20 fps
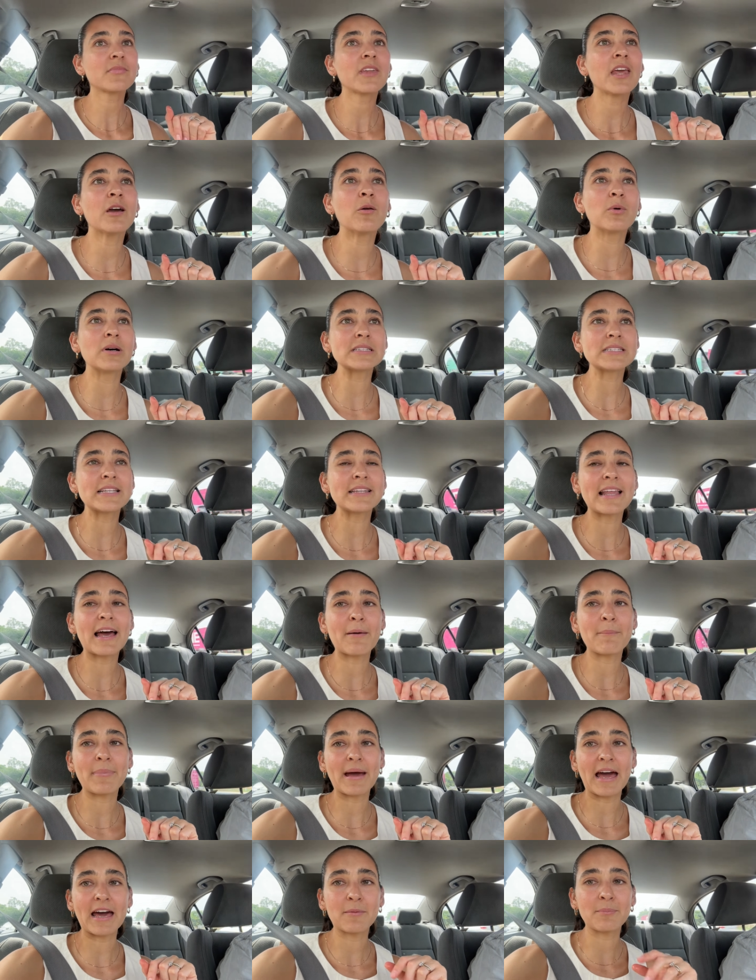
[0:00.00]
It wasn't
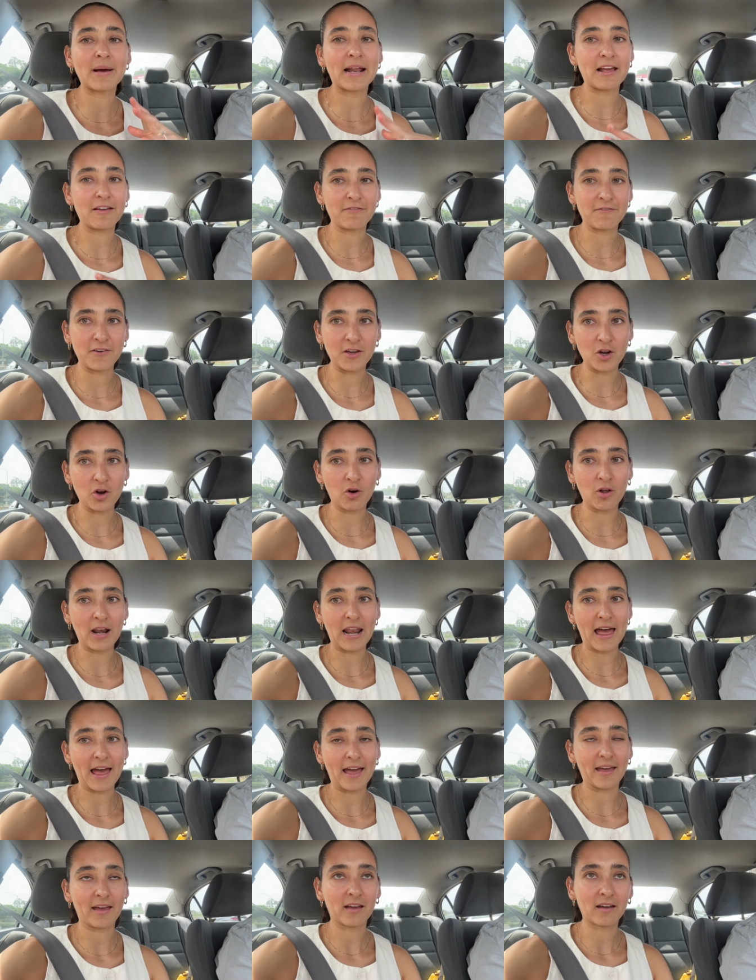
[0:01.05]
that bad, but I feel
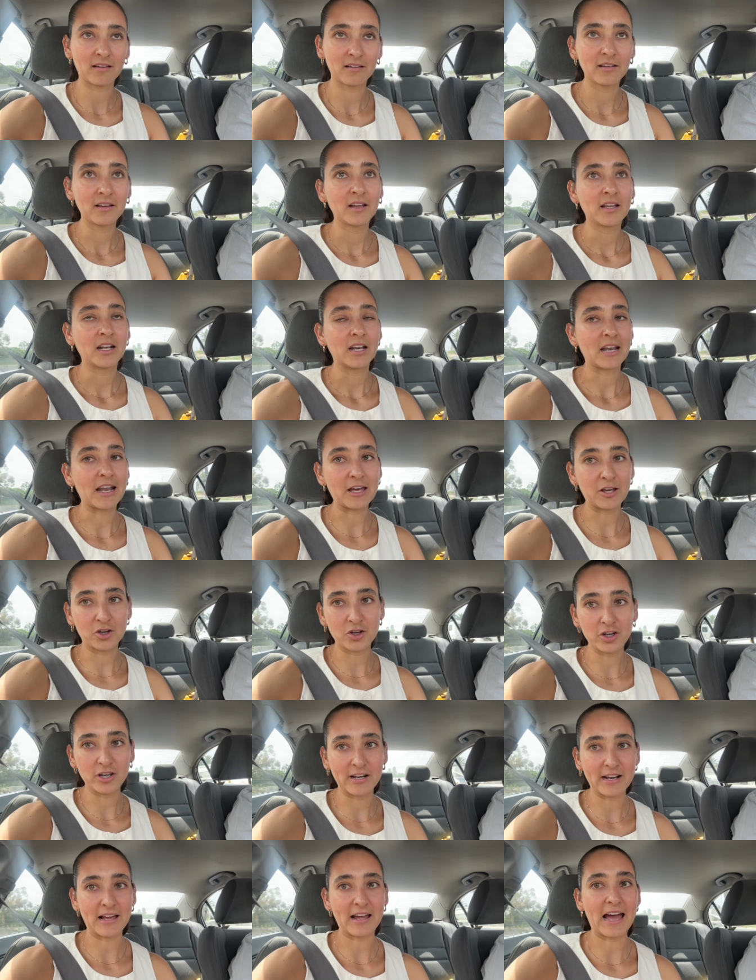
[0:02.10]
like like
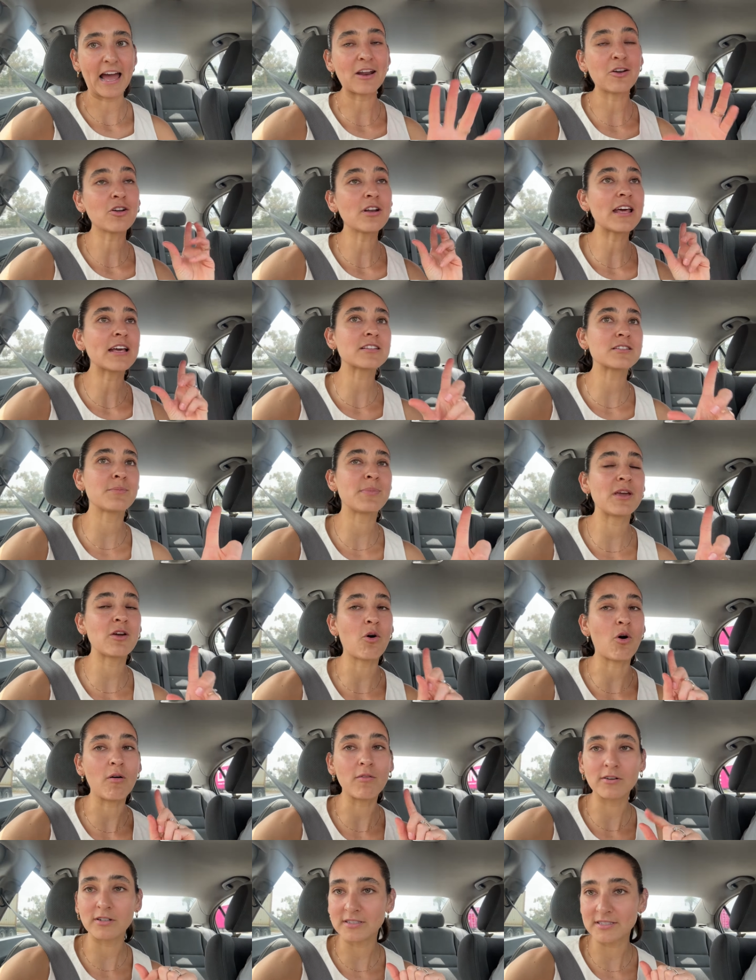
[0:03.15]
good. I don't like to be
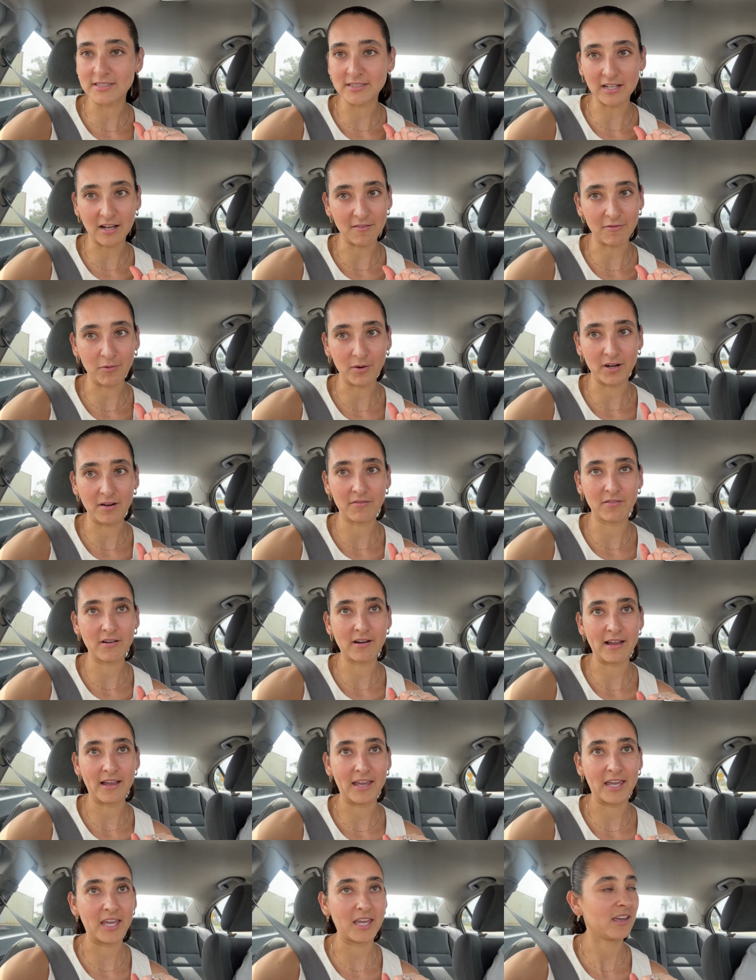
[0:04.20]
overstuffed whenever I
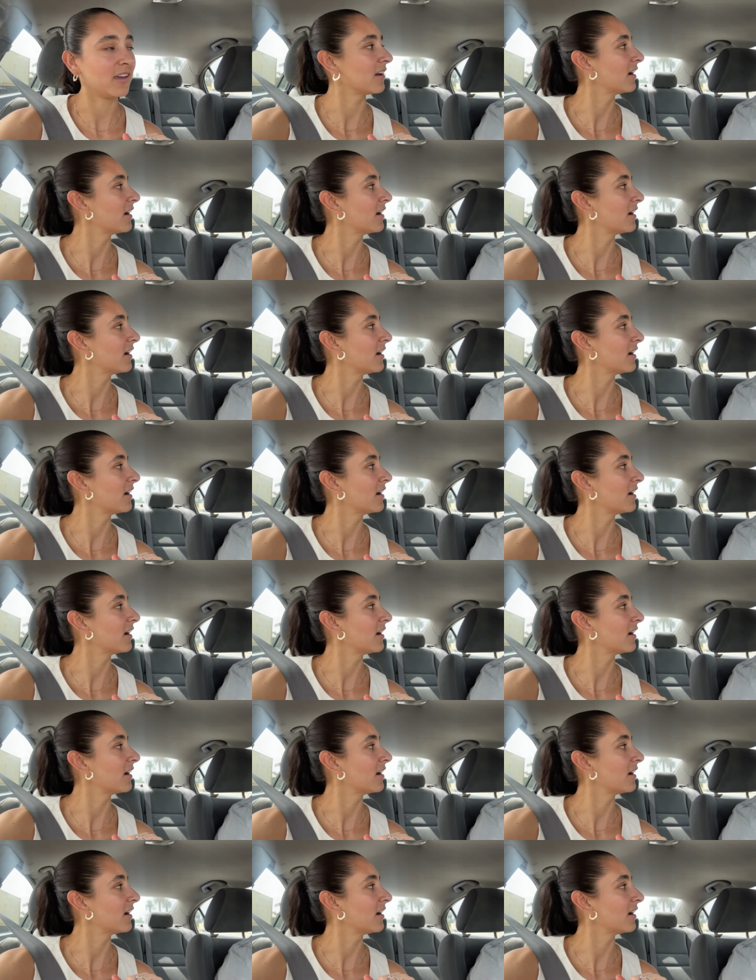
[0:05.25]
eat.